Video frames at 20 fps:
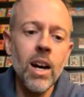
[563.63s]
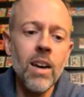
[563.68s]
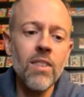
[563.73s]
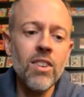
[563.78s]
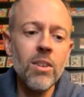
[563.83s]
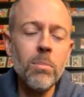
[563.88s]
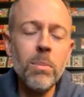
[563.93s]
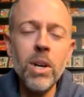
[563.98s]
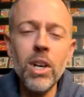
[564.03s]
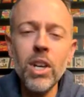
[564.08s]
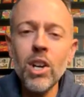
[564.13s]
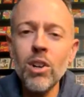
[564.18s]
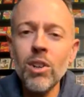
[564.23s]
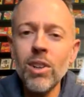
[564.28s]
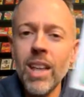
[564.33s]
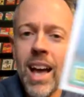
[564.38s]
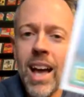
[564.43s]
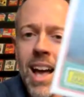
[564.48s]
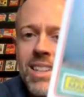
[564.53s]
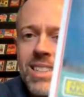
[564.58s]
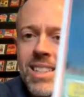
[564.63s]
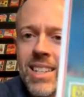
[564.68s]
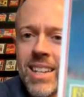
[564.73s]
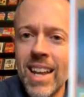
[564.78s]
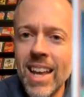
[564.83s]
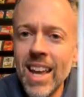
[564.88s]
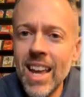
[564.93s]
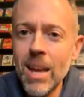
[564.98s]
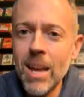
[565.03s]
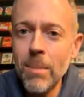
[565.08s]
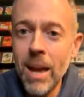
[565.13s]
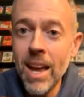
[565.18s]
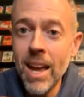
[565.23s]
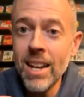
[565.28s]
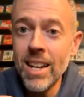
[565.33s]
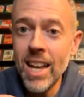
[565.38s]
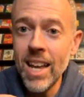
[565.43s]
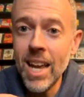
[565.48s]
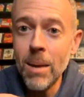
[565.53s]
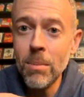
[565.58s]
Familiar last
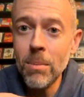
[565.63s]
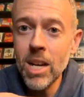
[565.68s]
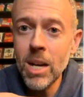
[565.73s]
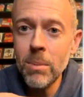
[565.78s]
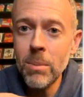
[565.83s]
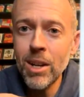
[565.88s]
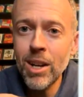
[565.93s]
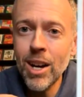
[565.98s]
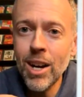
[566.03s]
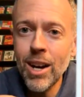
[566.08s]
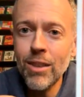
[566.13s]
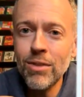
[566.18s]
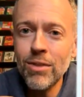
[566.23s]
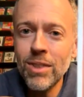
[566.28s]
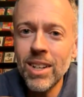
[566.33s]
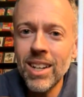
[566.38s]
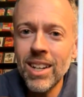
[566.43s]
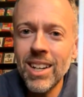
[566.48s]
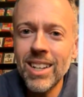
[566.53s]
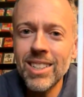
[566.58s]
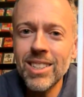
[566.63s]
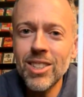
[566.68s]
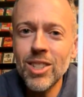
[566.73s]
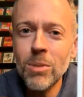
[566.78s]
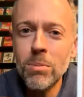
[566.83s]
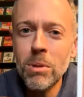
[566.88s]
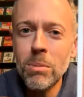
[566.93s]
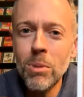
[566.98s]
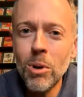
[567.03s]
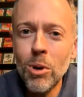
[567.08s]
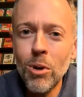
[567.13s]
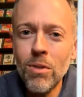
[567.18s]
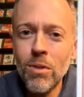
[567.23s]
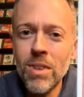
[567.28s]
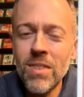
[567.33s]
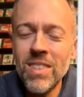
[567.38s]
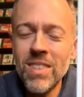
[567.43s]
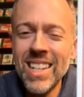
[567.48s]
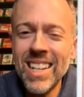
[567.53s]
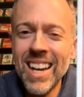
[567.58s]
name coming off Super Bowl
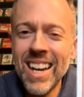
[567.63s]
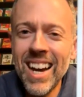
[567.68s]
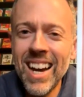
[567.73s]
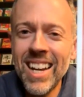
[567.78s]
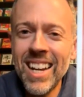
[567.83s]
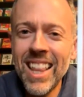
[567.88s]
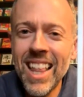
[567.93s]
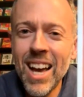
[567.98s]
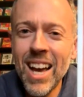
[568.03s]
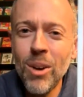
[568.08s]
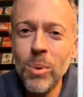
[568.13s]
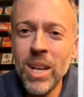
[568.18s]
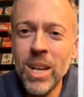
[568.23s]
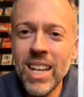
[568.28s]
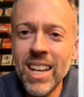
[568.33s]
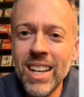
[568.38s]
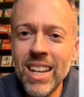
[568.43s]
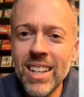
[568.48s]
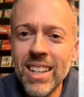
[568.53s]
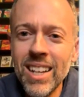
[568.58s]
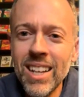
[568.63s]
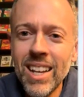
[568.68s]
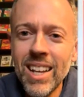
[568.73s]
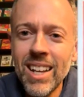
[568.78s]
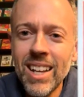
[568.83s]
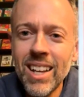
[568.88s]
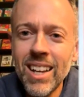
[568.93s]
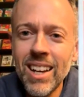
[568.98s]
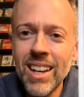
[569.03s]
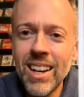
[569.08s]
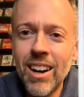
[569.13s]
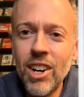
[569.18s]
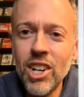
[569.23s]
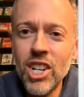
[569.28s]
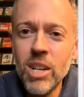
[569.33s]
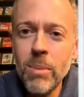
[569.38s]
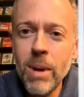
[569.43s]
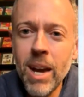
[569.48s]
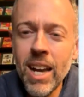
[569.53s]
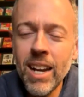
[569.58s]
59 in that weekend.
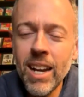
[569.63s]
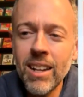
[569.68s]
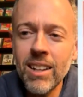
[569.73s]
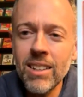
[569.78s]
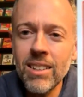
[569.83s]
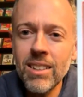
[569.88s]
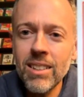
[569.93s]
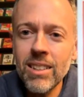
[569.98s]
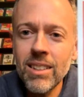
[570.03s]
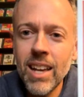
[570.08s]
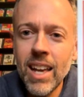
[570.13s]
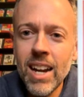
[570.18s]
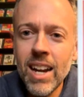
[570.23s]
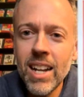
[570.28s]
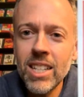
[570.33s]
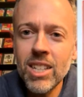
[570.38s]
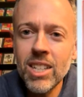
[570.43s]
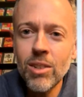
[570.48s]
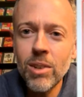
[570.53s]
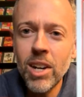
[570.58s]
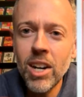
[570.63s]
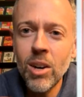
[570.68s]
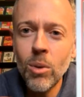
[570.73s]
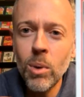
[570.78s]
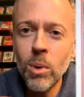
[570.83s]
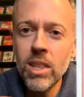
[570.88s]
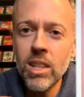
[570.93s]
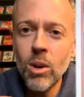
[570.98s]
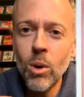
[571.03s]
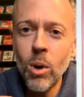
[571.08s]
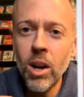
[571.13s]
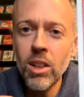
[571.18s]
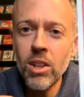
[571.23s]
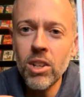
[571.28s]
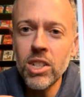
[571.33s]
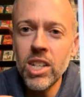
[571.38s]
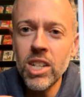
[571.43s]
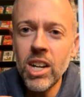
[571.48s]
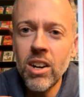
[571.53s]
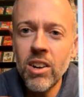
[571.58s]
Archie Manning ended his career with the
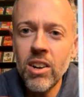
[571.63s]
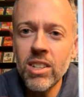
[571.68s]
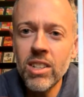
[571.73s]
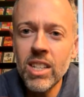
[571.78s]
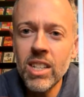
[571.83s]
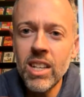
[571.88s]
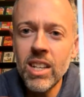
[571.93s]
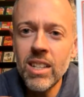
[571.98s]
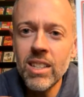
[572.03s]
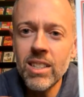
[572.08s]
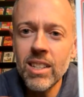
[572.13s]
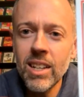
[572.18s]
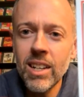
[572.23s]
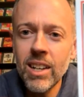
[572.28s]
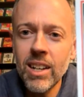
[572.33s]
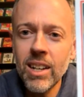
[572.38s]
Oilers here. You can see he's